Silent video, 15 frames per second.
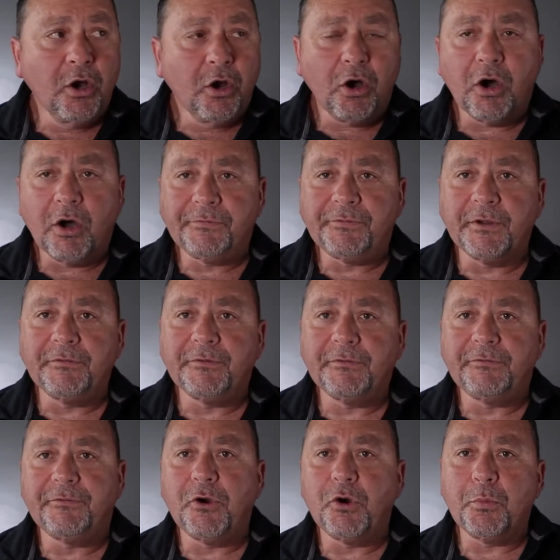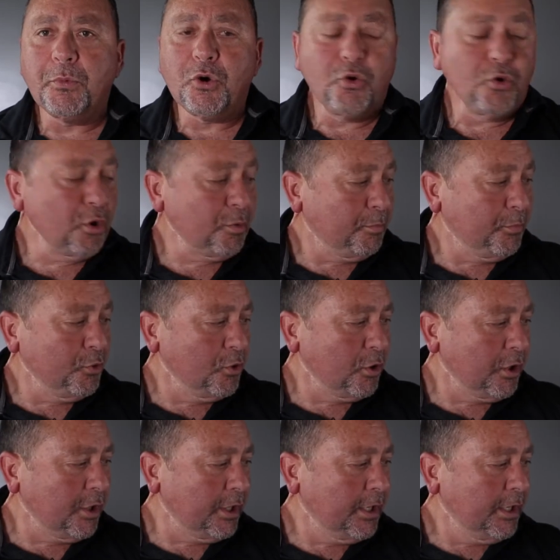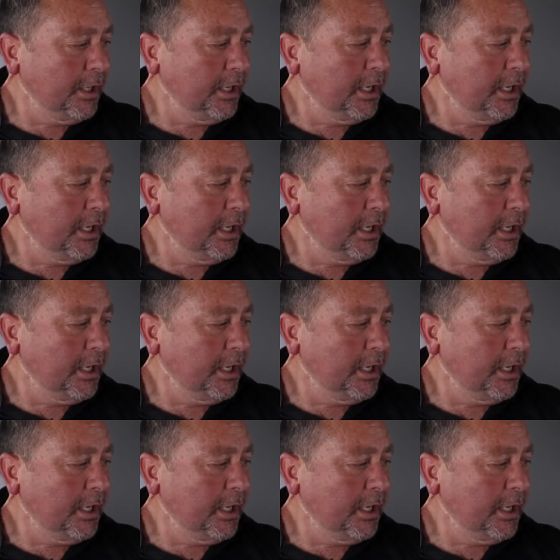off of a foam core board,